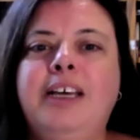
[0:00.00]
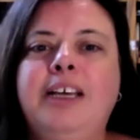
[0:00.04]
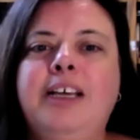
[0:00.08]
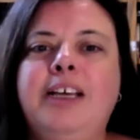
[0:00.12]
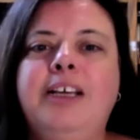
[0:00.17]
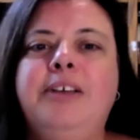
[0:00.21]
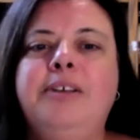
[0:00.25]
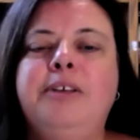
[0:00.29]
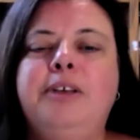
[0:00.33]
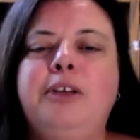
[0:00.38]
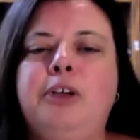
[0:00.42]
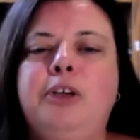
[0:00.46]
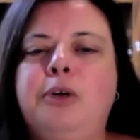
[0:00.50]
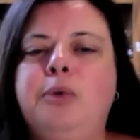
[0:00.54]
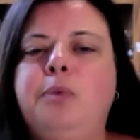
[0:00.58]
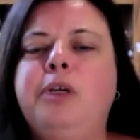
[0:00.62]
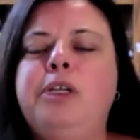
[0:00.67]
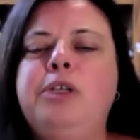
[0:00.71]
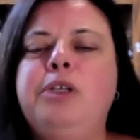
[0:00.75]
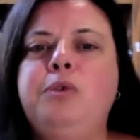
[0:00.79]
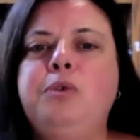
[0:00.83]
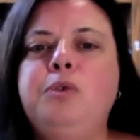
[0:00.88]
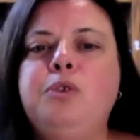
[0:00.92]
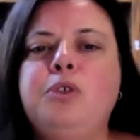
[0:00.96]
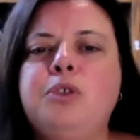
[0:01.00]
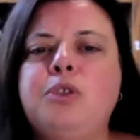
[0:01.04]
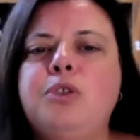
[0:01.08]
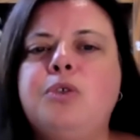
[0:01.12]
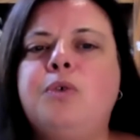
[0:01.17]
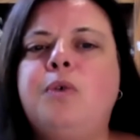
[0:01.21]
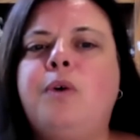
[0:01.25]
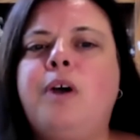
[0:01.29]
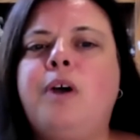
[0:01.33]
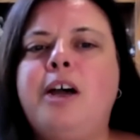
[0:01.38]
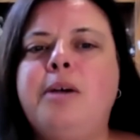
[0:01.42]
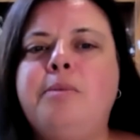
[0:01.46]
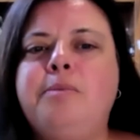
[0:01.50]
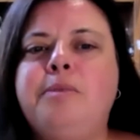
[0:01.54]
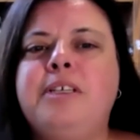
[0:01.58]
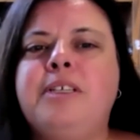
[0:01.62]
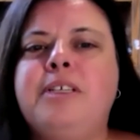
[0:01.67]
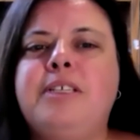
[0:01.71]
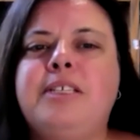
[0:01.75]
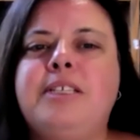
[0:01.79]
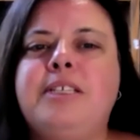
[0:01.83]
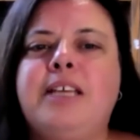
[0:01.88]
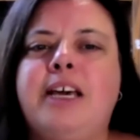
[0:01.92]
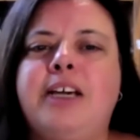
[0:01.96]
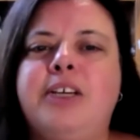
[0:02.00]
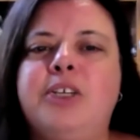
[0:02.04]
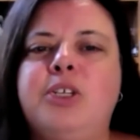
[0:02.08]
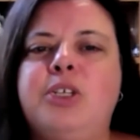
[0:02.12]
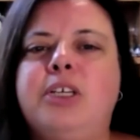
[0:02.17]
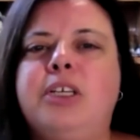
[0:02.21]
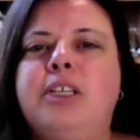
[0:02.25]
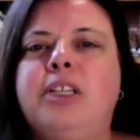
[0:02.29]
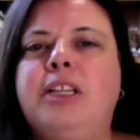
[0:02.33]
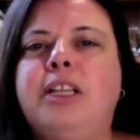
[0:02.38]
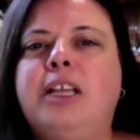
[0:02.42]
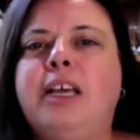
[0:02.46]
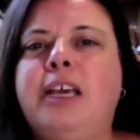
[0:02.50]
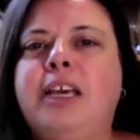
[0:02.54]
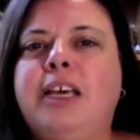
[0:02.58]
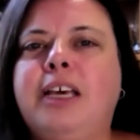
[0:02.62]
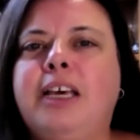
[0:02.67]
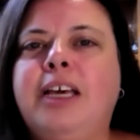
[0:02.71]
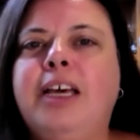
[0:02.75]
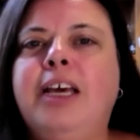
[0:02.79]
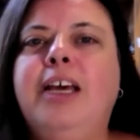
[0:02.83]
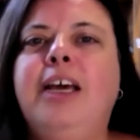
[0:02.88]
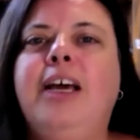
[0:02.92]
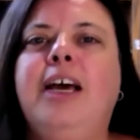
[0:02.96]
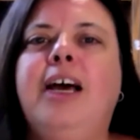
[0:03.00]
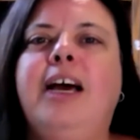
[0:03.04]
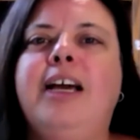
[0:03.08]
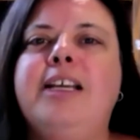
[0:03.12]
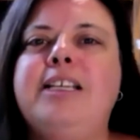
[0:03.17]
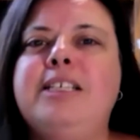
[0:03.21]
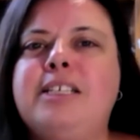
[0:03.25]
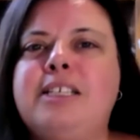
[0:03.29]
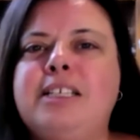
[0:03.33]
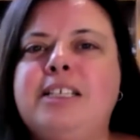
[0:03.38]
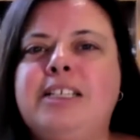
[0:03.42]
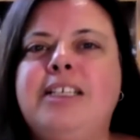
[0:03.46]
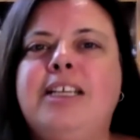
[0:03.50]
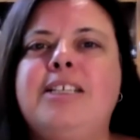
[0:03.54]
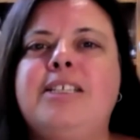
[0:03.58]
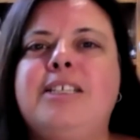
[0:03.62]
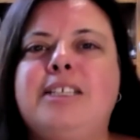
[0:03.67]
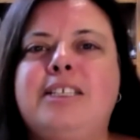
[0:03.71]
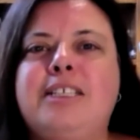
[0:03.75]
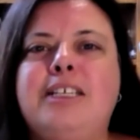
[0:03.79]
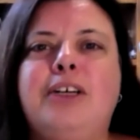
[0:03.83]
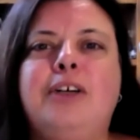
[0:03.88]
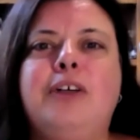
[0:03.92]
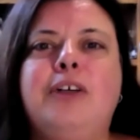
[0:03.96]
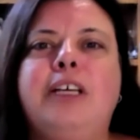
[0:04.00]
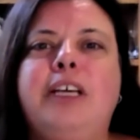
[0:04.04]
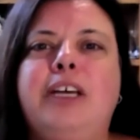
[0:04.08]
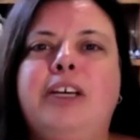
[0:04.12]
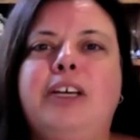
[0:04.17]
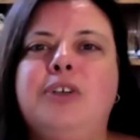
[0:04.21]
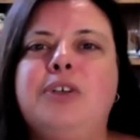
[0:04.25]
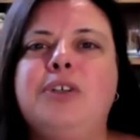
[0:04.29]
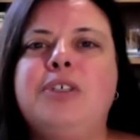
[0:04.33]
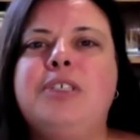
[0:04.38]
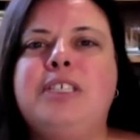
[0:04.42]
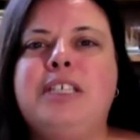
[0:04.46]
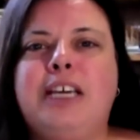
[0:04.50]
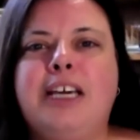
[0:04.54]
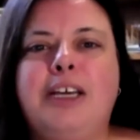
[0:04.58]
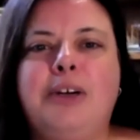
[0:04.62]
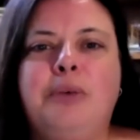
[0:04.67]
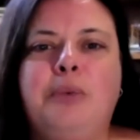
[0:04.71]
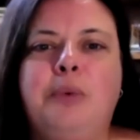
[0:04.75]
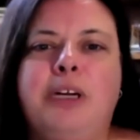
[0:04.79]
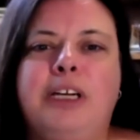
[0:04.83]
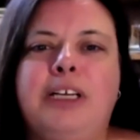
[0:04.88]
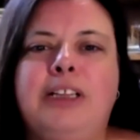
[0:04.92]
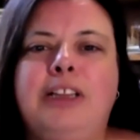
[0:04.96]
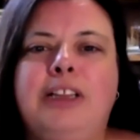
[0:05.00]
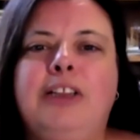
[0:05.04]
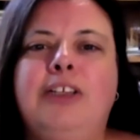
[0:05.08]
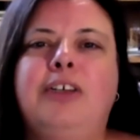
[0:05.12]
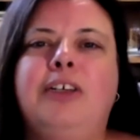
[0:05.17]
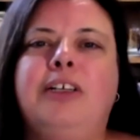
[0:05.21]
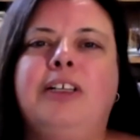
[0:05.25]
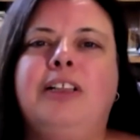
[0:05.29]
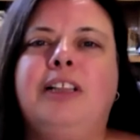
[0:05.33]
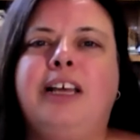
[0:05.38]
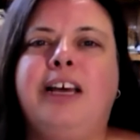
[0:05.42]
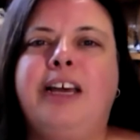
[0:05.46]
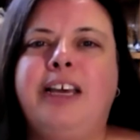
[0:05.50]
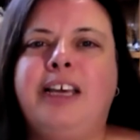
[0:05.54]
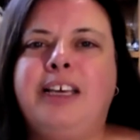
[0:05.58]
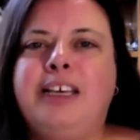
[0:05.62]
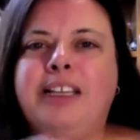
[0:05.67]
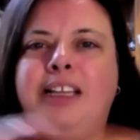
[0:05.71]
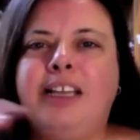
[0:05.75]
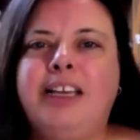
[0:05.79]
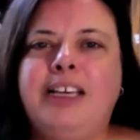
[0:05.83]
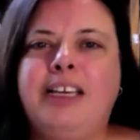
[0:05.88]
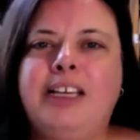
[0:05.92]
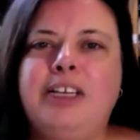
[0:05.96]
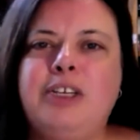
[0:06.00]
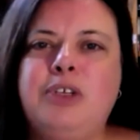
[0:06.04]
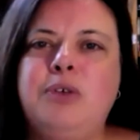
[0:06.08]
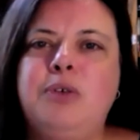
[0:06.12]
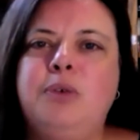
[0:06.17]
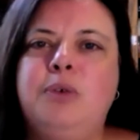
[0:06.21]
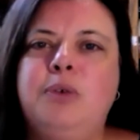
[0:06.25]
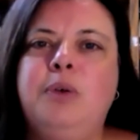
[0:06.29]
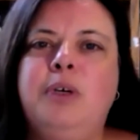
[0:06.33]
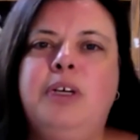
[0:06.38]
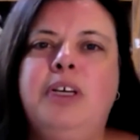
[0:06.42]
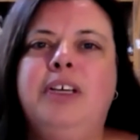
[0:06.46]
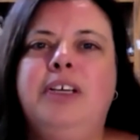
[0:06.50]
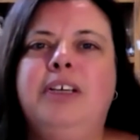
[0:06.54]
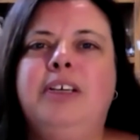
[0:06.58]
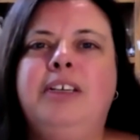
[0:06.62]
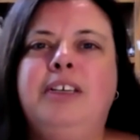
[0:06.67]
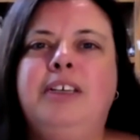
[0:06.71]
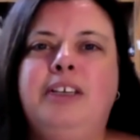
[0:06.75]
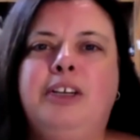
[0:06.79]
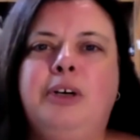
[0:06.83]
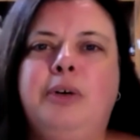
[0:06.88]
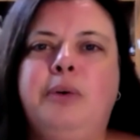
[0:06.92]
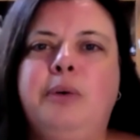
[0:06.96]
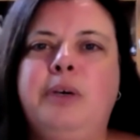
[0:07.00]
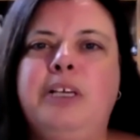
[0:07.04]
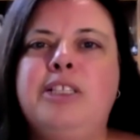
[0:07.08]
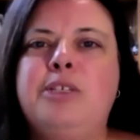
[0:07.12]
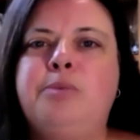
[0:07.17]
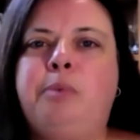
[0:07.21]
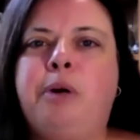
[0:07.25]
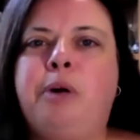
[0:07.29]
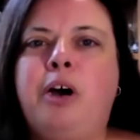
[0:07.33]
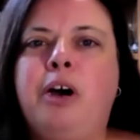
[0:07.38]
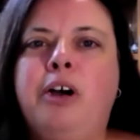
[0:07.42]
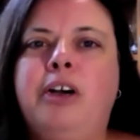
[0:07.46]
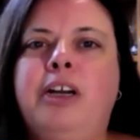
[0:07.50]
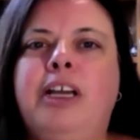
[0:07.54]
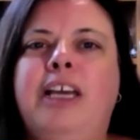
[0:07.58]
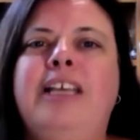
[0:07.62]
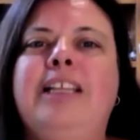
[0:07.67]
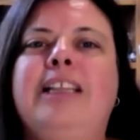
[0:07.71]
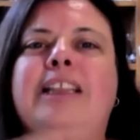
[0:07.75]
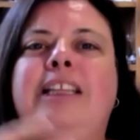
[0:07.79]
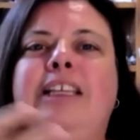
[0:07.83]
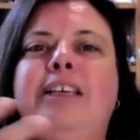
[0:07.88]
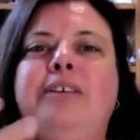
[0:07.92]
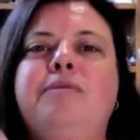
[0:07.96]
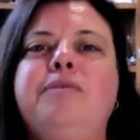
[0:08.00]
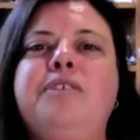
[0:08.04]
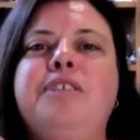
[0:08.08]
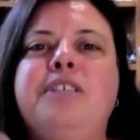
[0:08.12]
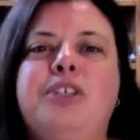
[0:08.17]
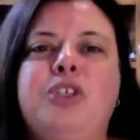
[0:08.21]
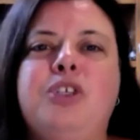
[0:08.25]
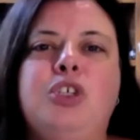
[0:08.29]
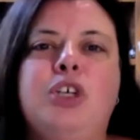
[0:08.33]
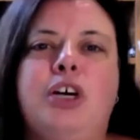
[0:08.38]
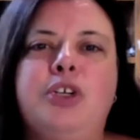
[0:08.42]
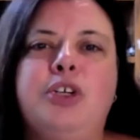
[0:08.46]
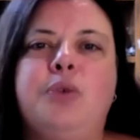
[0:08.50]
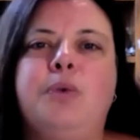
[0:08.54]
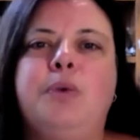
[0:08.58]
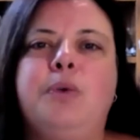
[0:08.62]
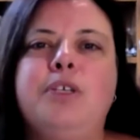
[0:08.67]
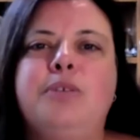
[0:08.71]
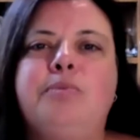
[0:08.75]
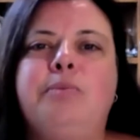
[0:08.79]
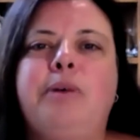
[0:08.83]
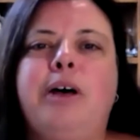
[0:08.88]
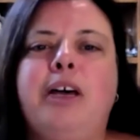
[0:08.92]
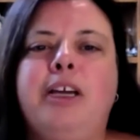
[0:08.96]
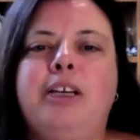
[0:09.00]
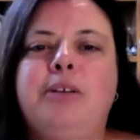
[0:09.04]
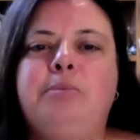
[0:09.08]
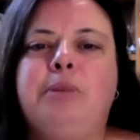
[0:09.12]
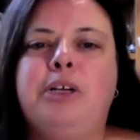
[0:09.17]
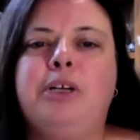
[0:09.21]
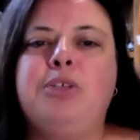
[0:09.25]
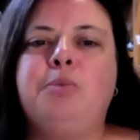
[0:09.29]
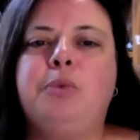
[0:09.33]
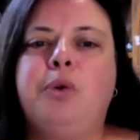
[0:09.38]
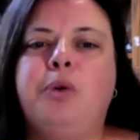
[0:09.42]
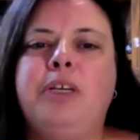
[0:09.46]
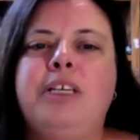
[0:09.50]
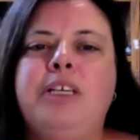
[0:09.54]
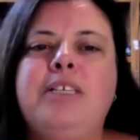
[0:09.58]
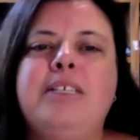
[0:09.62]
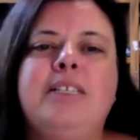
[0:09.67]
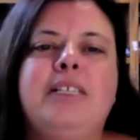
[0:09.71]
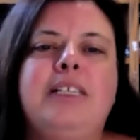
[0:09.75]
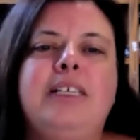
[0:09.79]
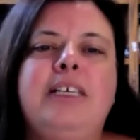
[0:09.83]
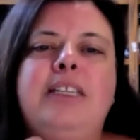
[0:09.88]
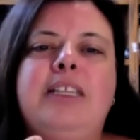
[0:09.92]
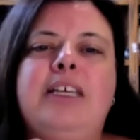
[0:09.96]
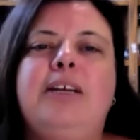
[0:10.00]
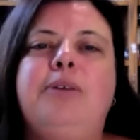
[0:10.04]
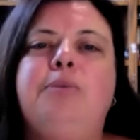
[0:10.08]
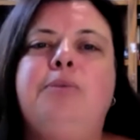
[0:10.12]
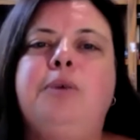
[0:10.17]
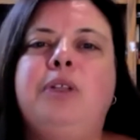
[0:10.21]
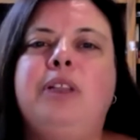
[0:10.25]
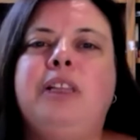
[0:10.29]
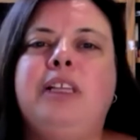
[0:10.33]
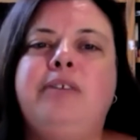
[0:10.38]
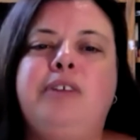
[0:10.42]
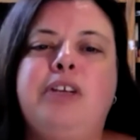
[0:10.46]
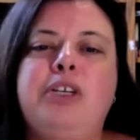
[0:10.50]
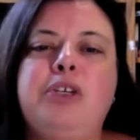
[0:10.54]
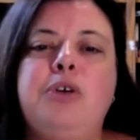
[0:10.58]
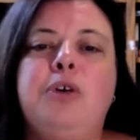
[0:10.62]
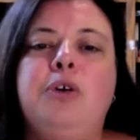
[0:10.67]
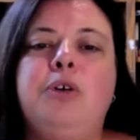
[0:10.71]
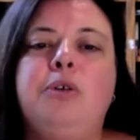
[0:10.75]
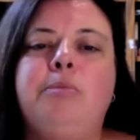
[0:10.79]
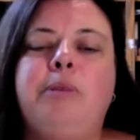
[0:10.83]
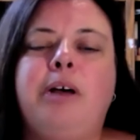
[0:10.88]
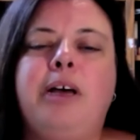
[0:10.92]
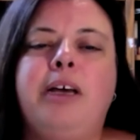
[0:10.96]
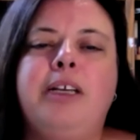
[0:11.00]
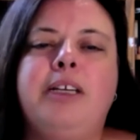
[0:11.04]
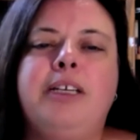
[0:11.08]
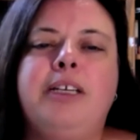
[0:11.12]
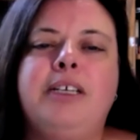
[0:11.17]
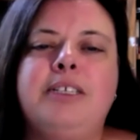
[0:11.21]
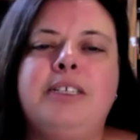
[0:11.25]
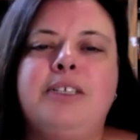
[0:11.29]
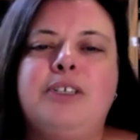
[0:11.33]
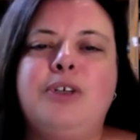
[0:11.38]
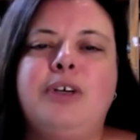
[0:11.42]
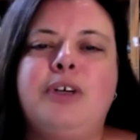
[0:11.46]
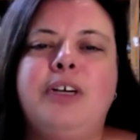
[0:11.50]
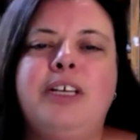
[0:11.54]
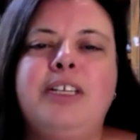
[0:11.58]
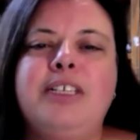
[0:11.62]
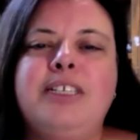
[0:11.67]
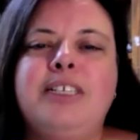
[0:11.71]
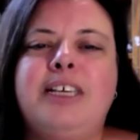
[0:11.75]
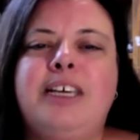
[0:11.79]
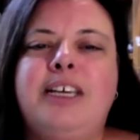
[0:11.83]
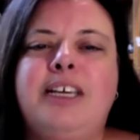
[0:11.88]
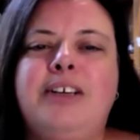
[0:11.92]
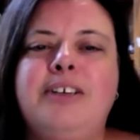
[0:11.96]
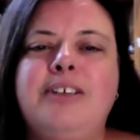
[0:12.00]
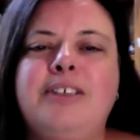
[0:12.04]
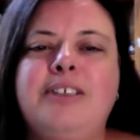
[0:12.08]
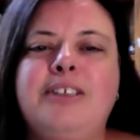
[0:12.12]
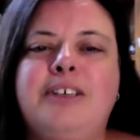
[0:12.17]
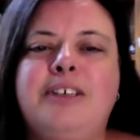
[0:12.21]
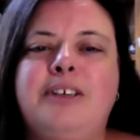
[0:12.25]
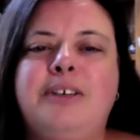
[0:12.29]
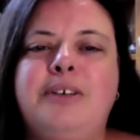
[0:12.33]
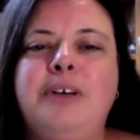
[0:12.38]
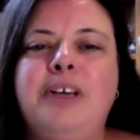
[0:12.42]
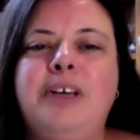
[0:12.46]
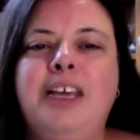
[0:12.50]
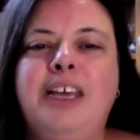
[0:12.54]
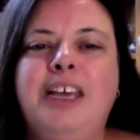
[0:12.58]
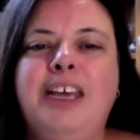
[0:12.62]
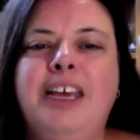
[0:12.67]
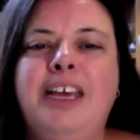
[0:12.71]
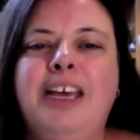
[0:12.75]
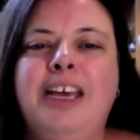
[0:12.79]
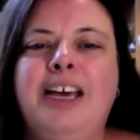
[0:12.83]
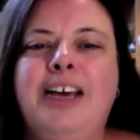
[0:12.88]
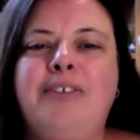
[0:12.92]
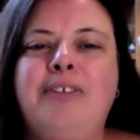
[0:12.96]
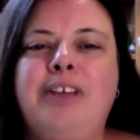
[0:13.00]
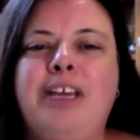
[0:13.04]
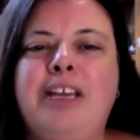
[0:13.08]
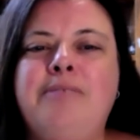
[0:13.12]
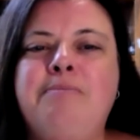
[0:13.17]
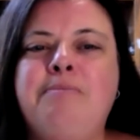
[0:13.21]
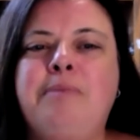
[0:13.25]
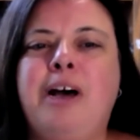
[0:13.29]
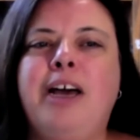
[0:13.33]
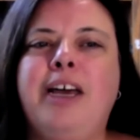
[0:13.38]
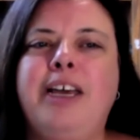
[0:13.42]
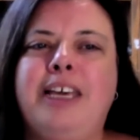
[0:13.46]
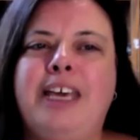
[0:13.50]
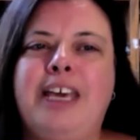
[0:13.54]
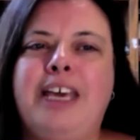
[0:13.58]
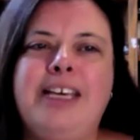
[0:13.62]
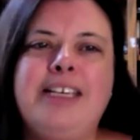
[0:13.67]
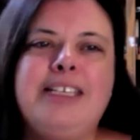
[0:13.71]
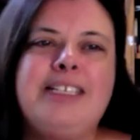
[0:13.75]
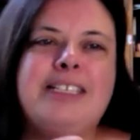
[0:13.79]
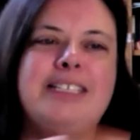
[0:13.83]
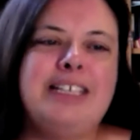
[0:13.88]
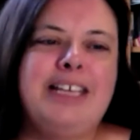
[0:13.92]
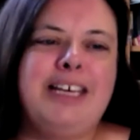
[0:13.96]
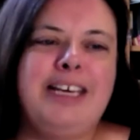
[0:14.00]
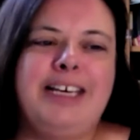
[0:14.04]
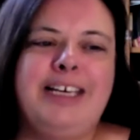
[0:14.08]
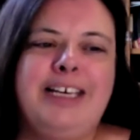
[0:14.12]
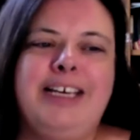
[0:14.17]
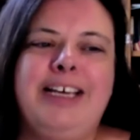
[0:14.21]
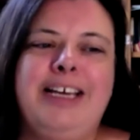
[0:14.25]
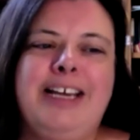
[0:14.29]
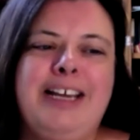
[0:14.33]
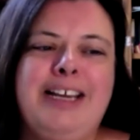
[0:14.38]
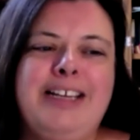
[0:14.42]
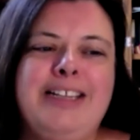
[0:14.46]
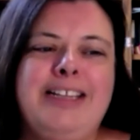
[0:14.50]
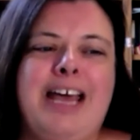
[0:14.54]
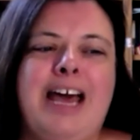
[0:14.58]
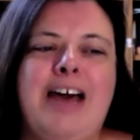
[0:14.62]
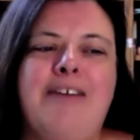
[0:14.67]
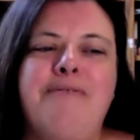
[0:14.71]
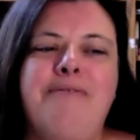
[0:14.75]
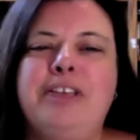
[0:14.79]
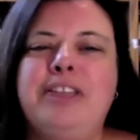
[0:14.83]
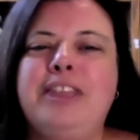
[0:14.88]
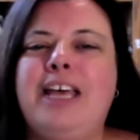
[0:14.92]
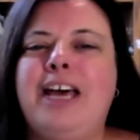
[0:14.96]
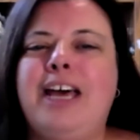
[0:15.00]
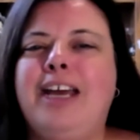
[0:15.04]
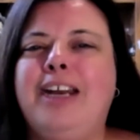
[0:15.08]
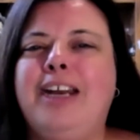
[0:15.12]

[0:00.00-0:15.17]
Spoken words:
you know, when you describe this section, like, I didn't necessarily understand what it looked like, can you, you know, it lives in Joshua's mind much more easily than it would live in your mind as a translator. So I mean, in my case, like having that